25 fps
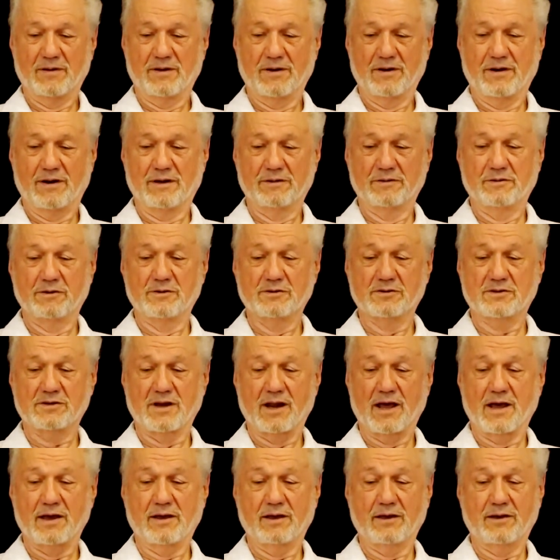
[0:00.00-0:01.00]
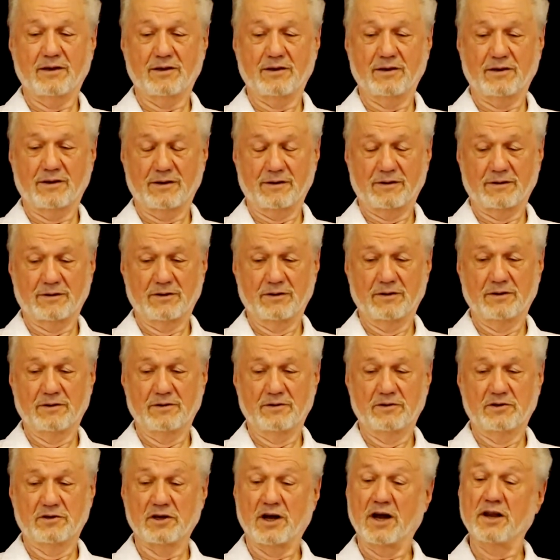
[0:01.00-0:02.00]
Others like
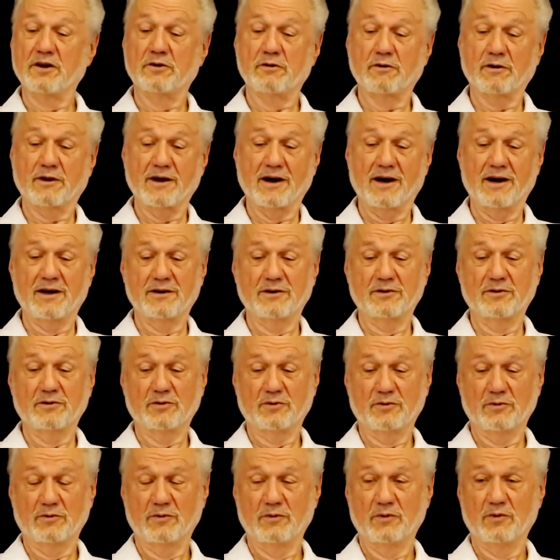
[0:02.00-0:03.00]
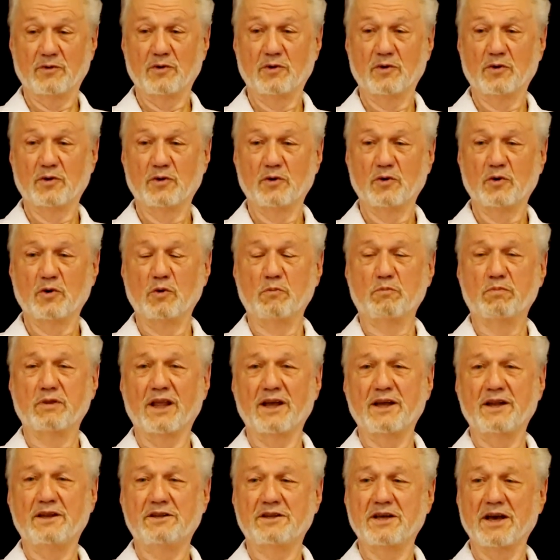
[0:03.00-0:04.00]
Chandrakant, who
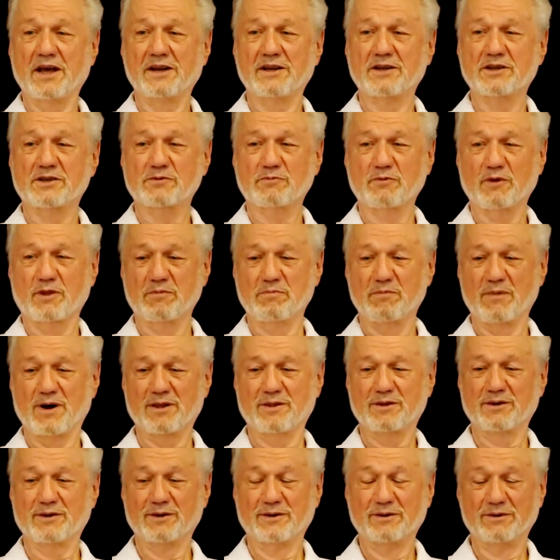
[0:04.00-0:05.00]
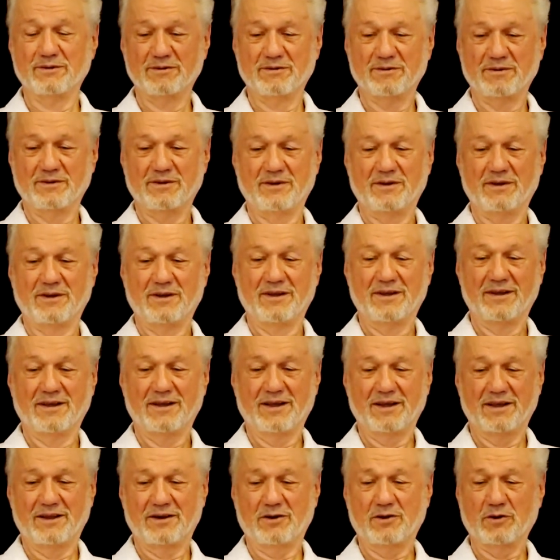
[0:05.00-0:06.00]
played tennis with Mother
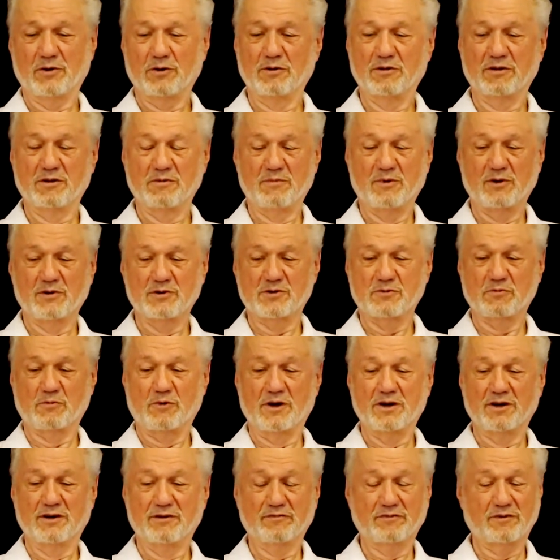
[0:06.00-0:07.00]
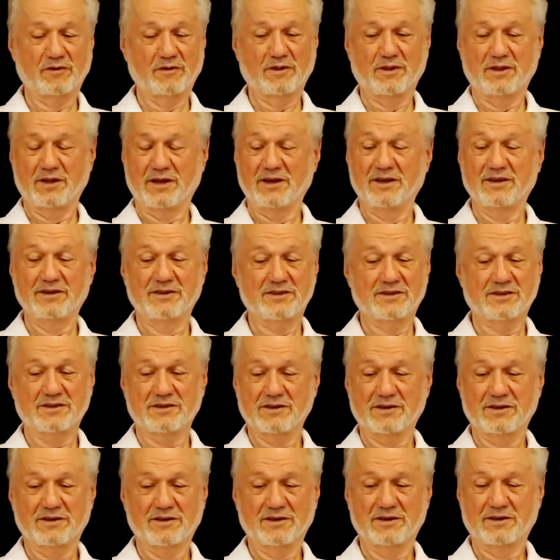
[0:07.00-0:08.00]
and told the most wonderful things
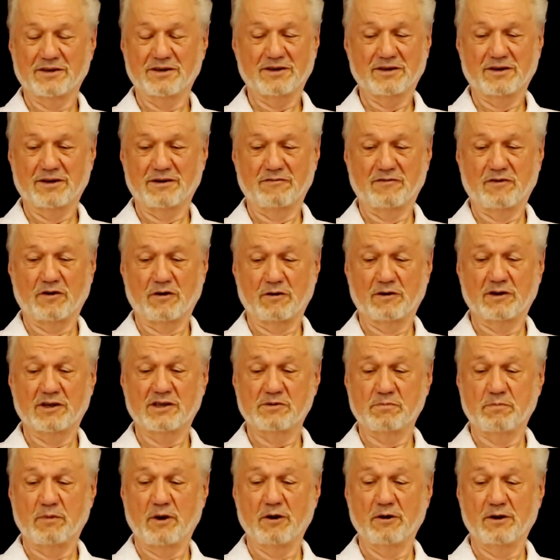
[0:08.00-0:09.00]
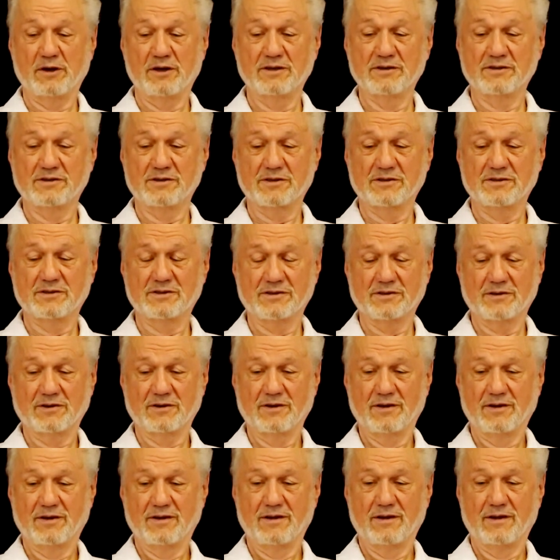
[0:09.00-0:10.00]
of her experiences.
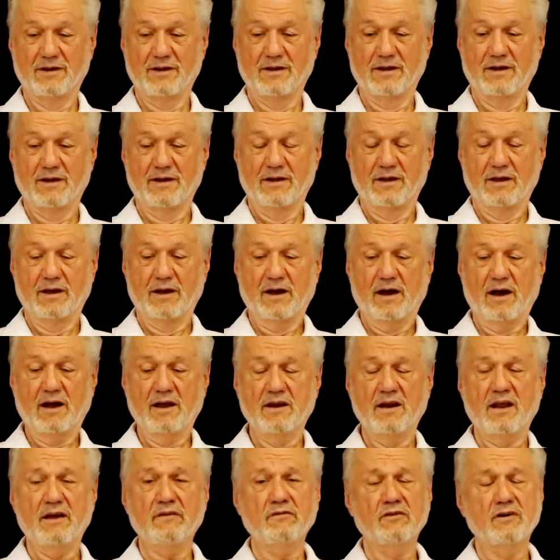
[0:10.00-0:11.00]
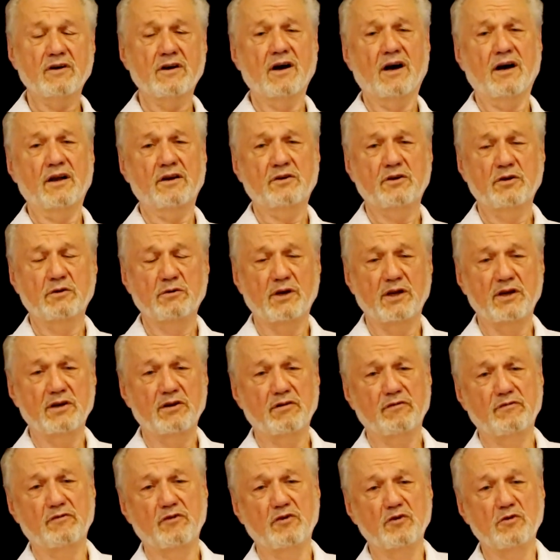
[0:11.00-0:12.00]
I never got to
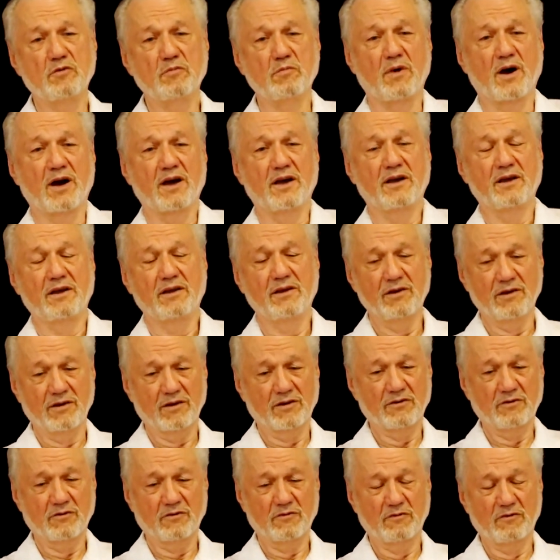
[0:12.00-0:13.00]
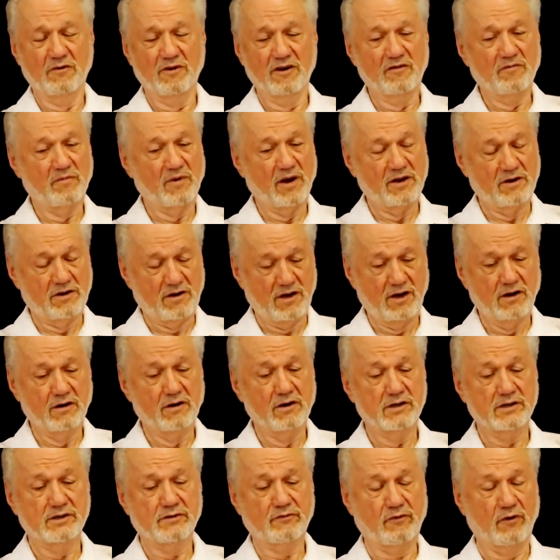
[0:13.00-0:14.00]
interview one of my
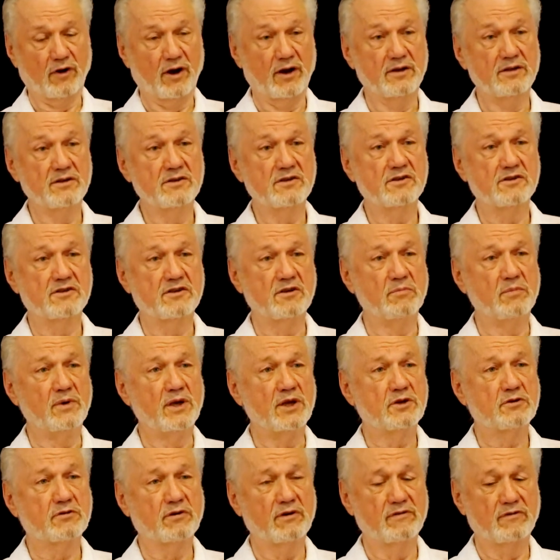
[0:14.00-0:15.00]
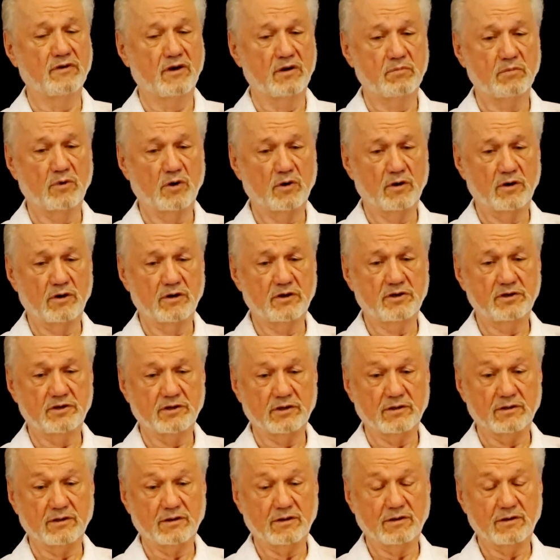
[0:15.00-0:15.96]
dearest friends, Dmitry von Lorenchik,